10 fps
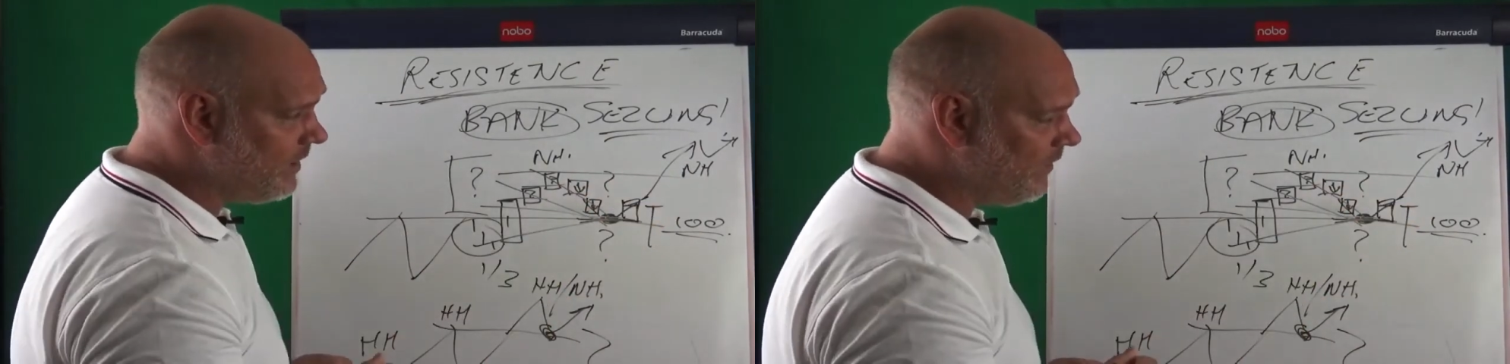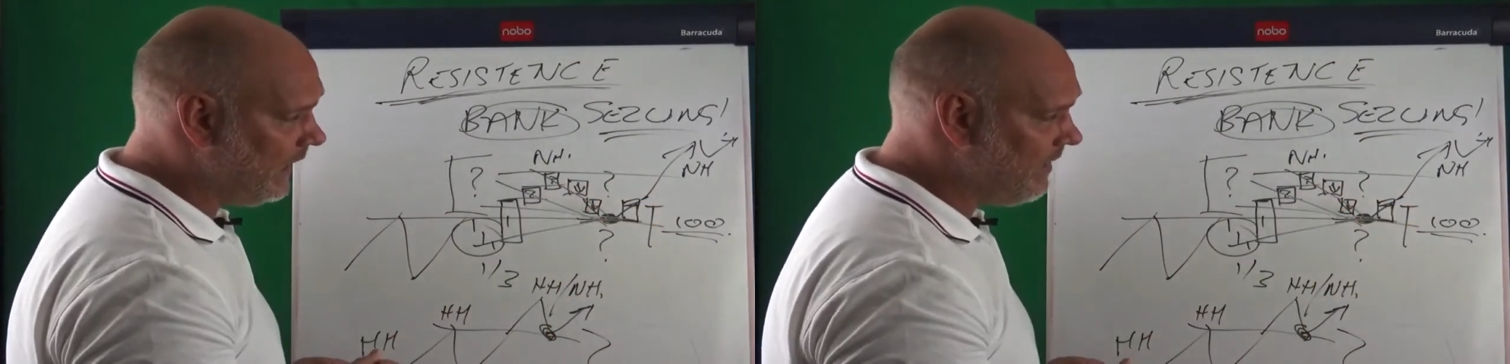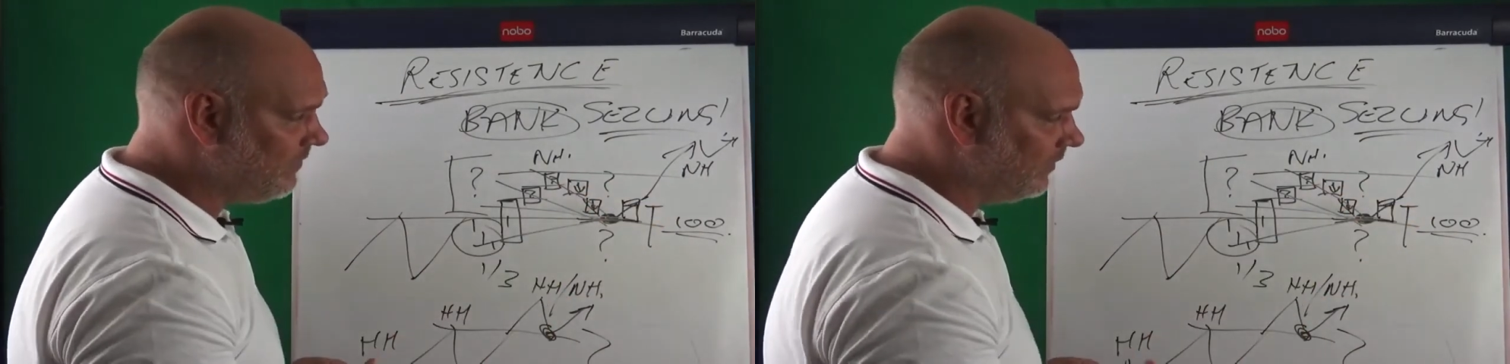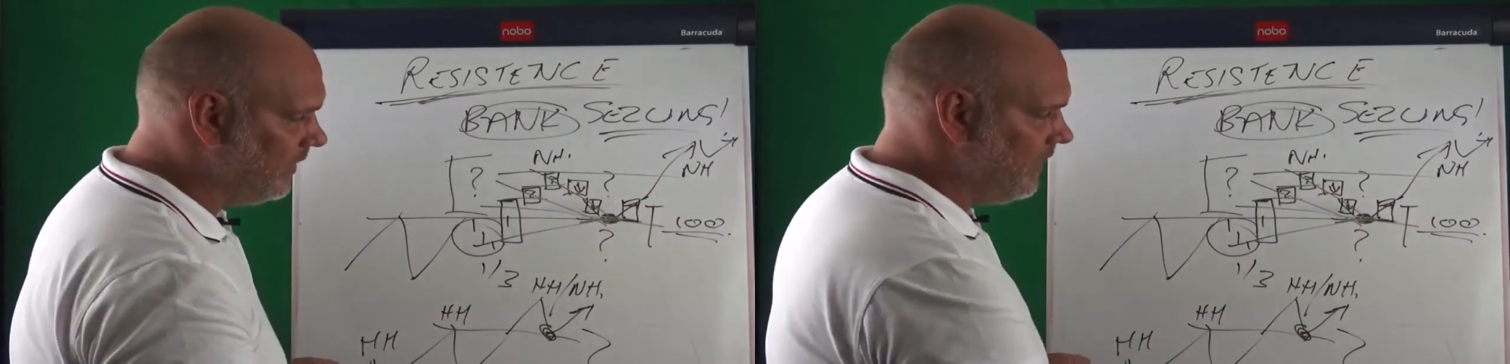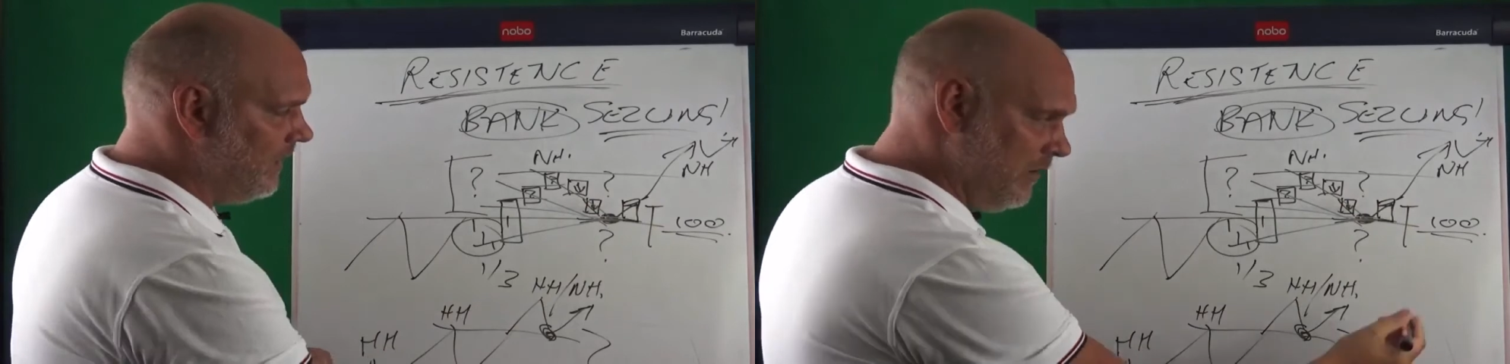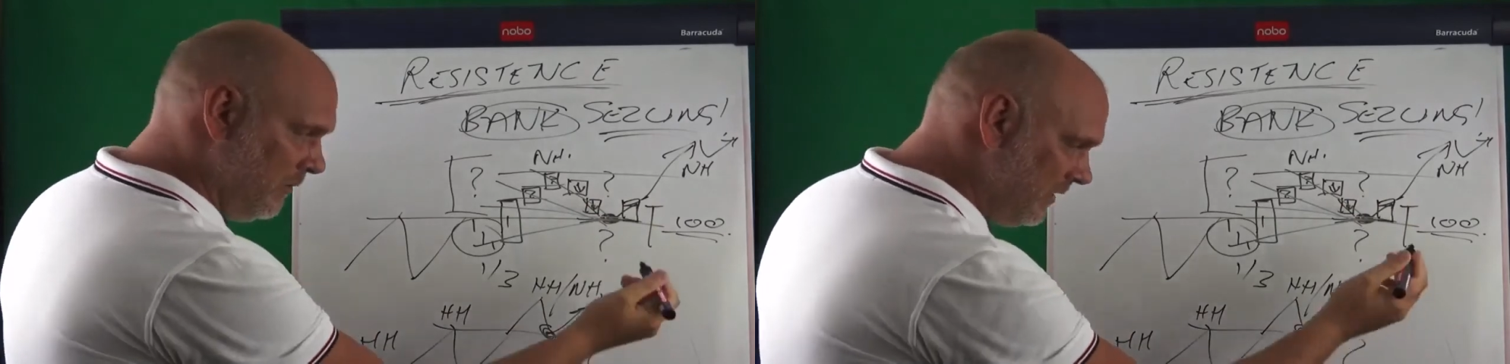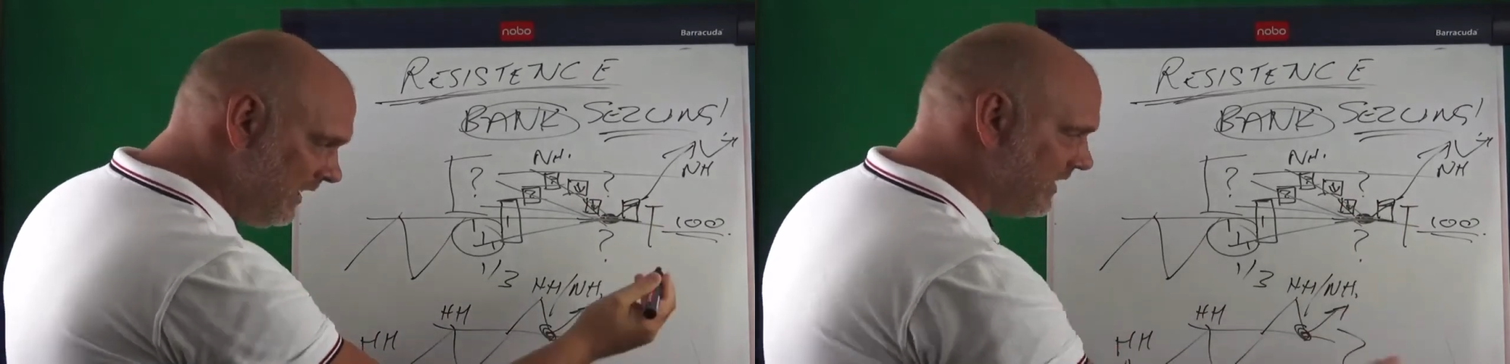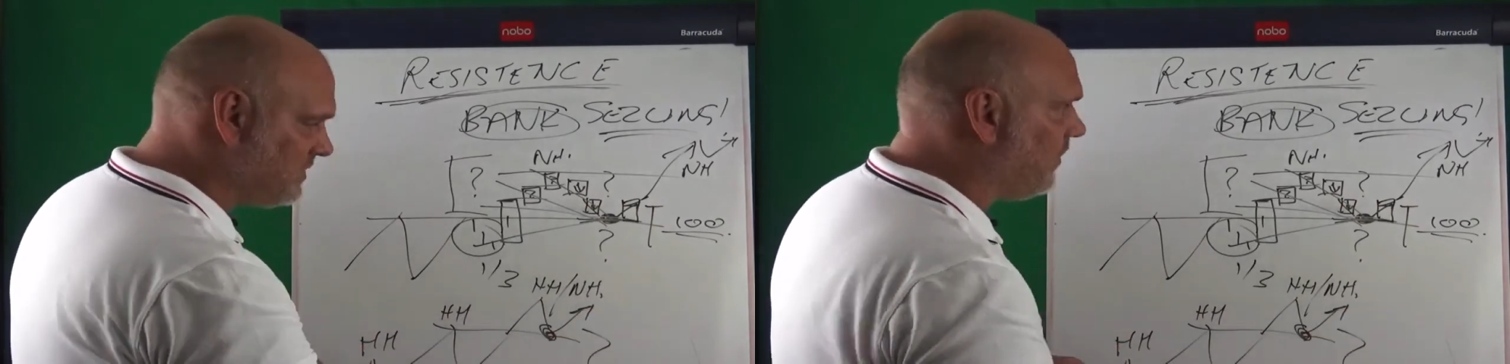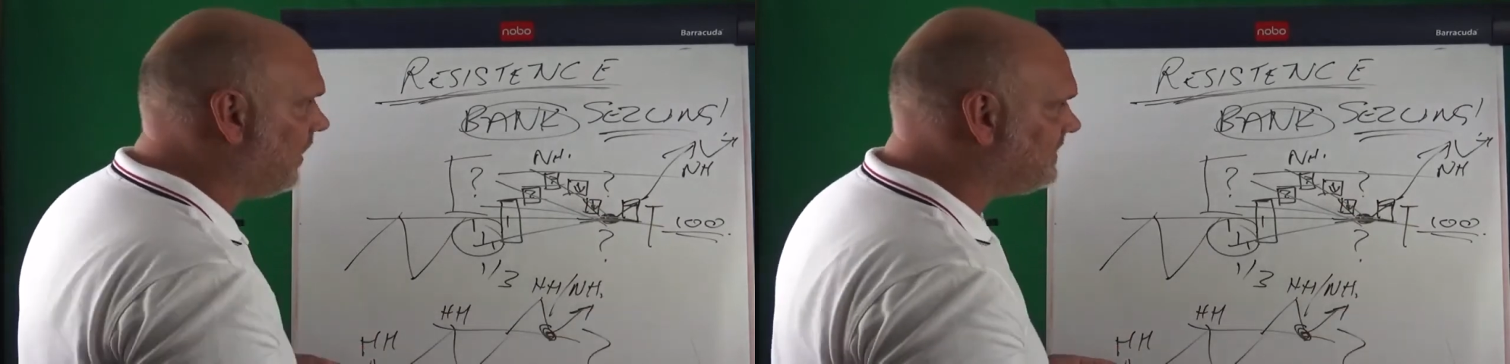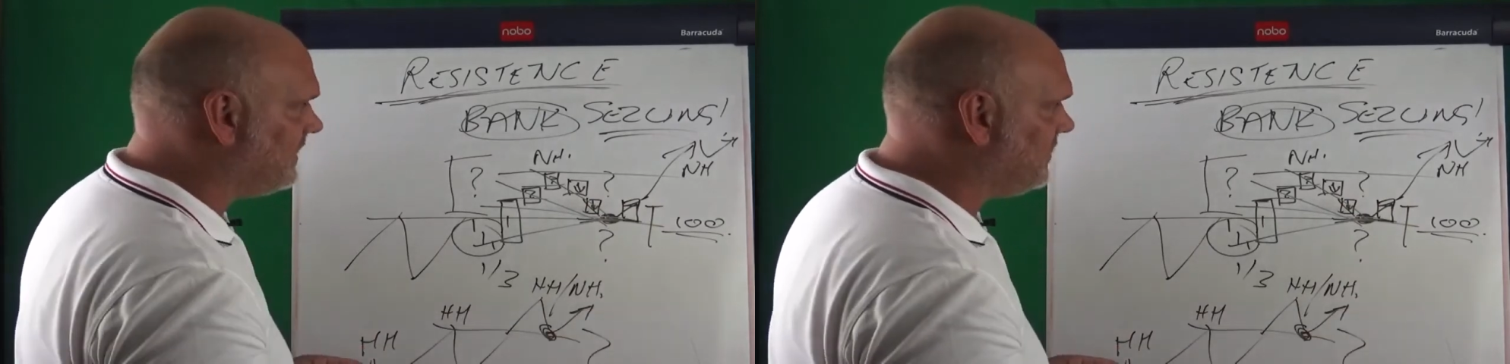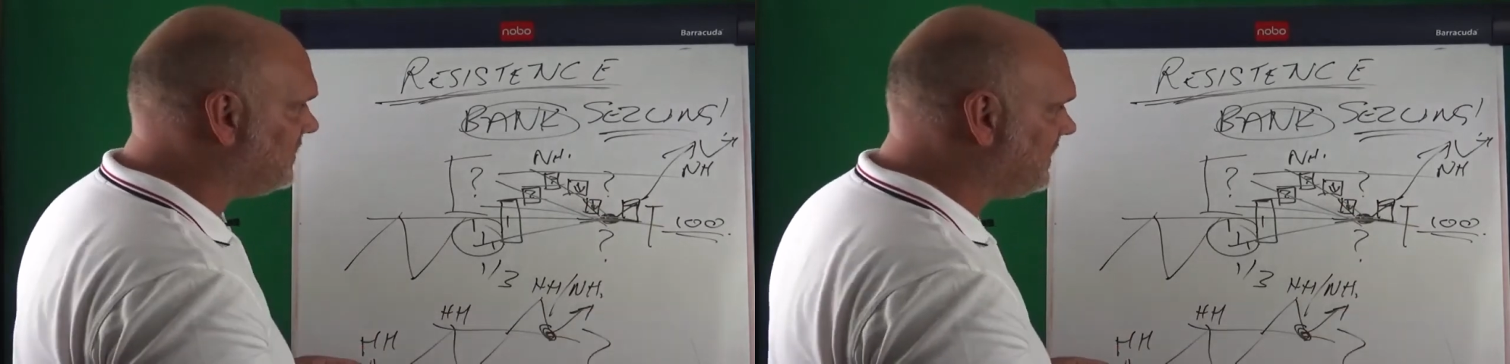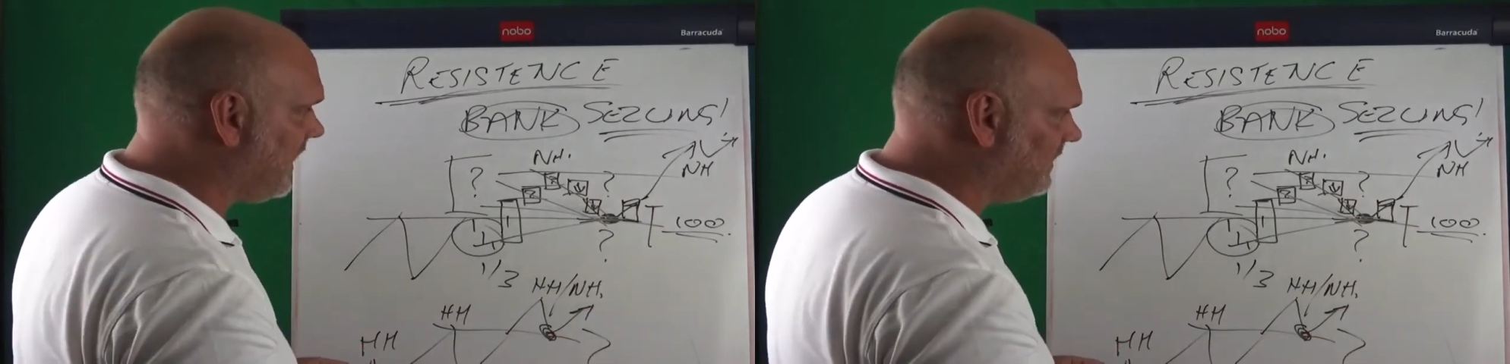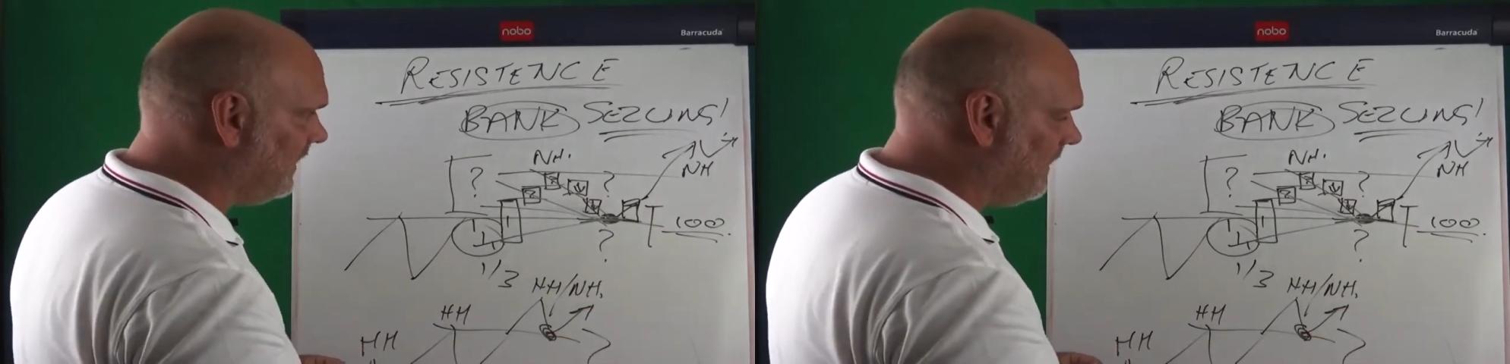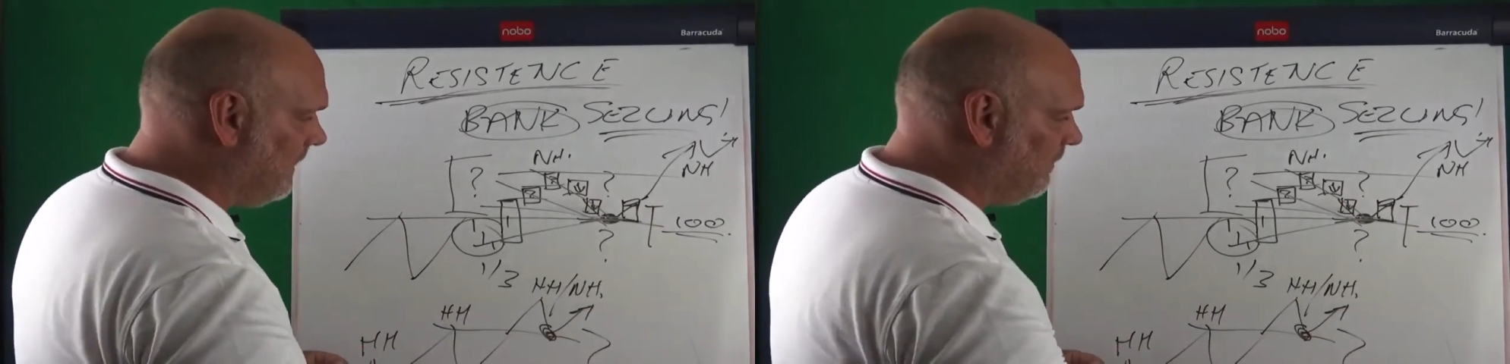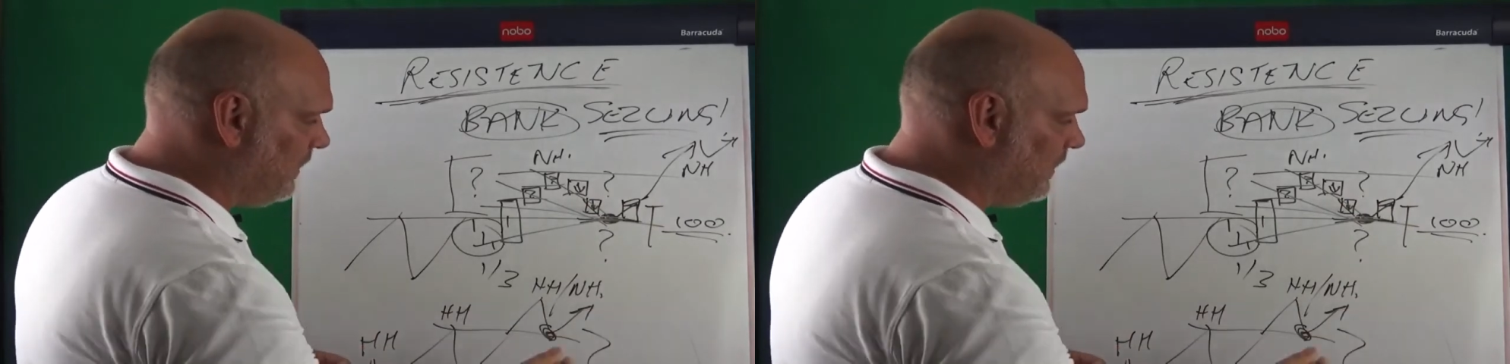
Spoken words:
at the level. Well, guess what? As I just said, the